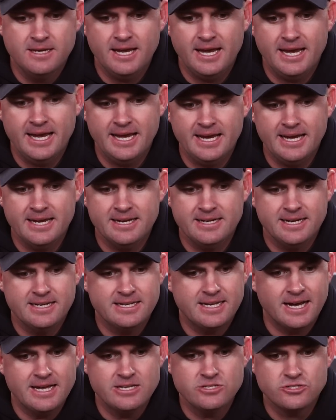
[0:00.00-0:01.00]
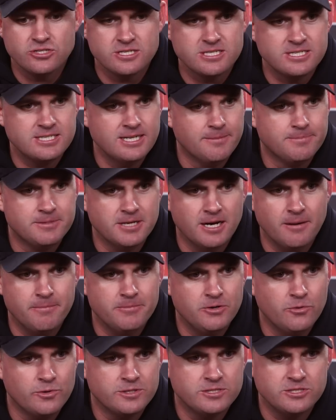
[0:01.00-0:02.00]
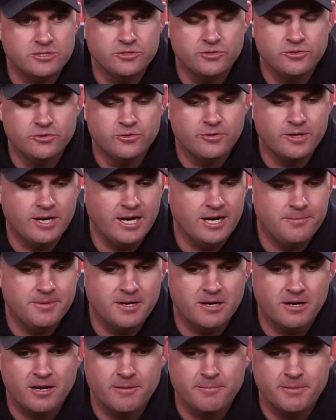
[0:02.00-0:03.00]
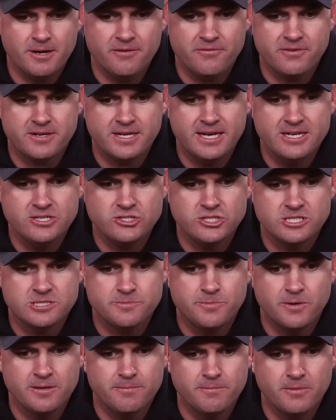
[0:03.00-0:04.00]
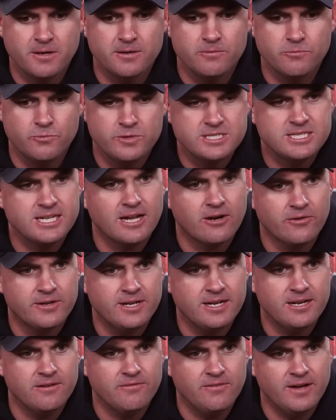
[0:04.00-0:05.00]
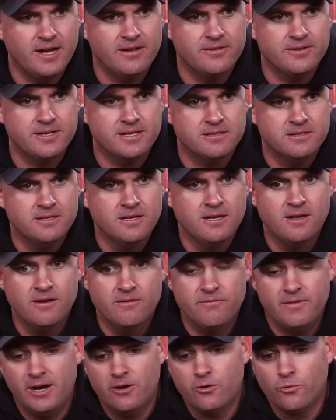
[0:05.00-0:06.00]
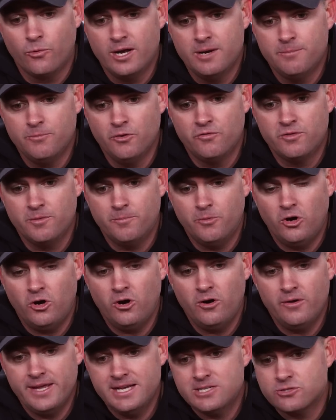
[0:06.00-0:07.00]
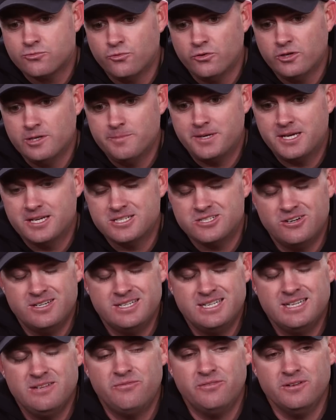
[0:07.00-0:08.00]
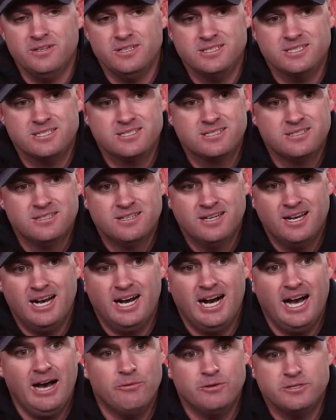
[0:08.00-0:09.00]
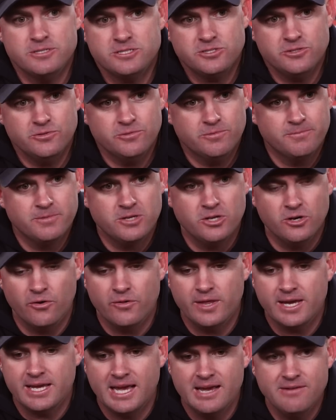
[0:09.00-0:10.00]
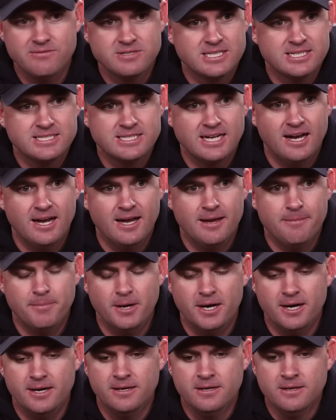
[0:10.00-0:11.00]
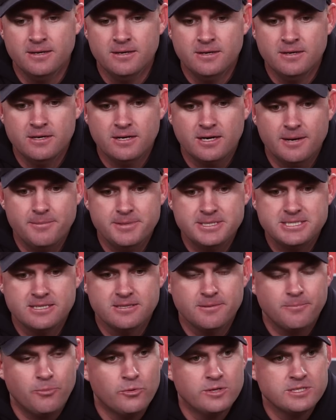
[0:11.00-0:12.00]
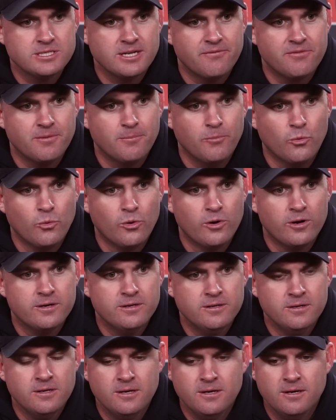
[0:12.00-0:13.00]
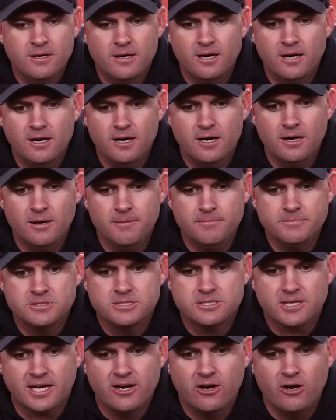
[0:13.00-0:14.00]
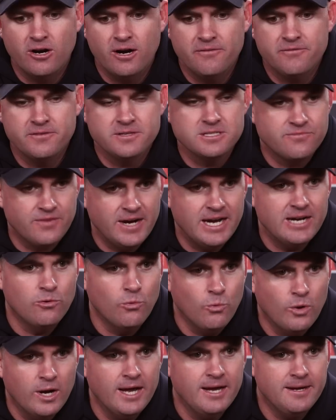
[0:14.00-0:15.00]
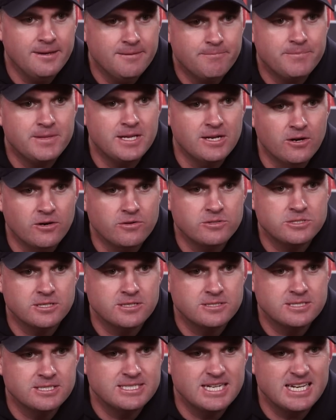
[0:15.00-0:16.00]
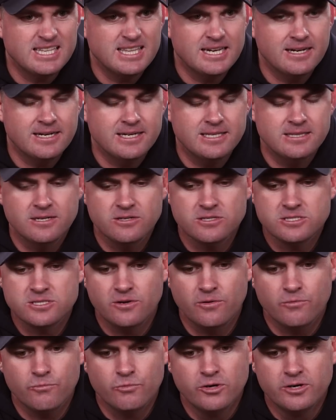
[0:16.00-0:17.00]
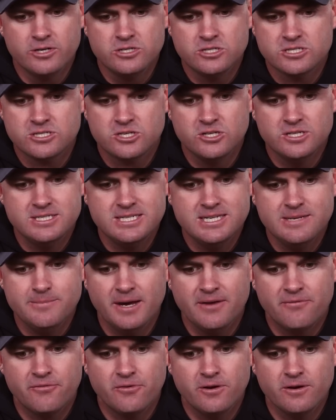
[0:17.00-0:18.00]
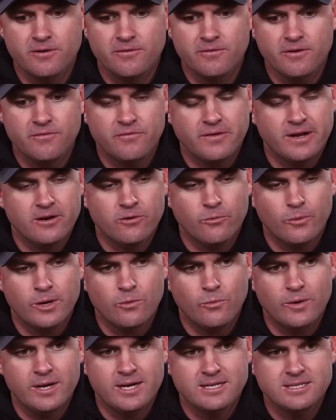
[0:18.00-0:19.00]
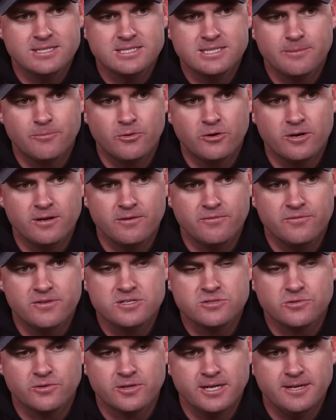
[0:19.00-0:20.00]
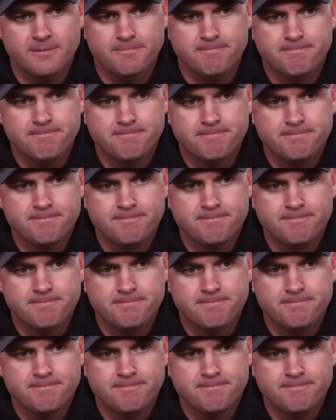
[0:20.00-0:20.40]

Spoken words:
And guys just stepped up, knew what to do. There had to be a lot of modifications, but we settled in and found a way to move the ball, and that's really because our defense allowed us to. You know, they gave us the time by limiting the points off the board to let our offense find a way, you know, to take that lead there. So really just good team effort of finding a way to win in December in a divisional game.